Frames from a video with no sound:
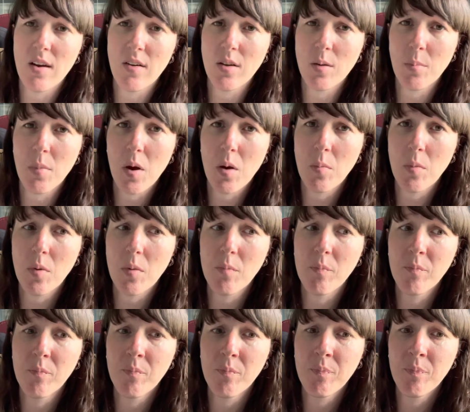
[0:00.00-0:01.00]
at the
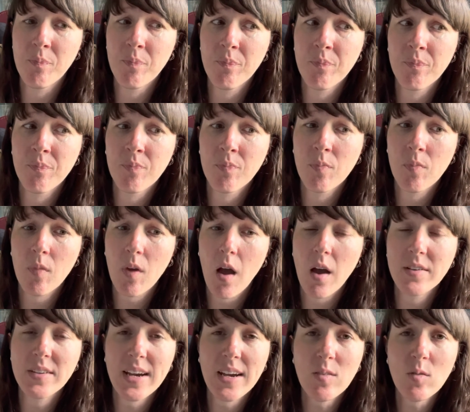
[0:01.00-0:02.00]
moment? I
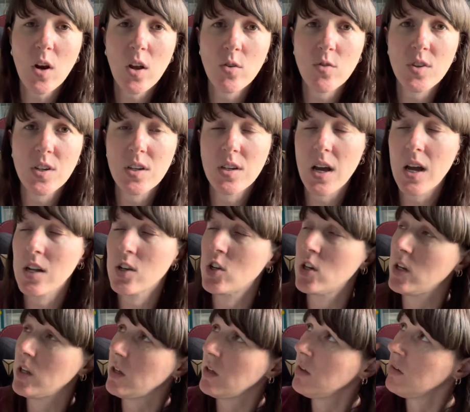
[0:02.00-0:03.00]
downloaded
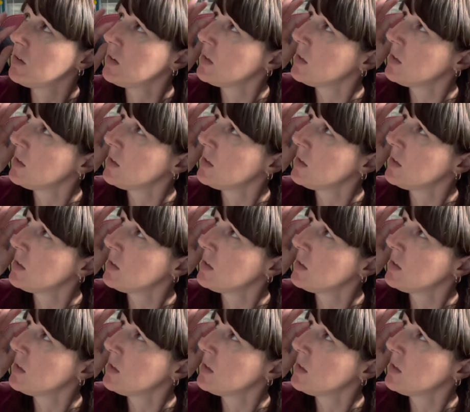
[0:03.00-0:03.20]
actually,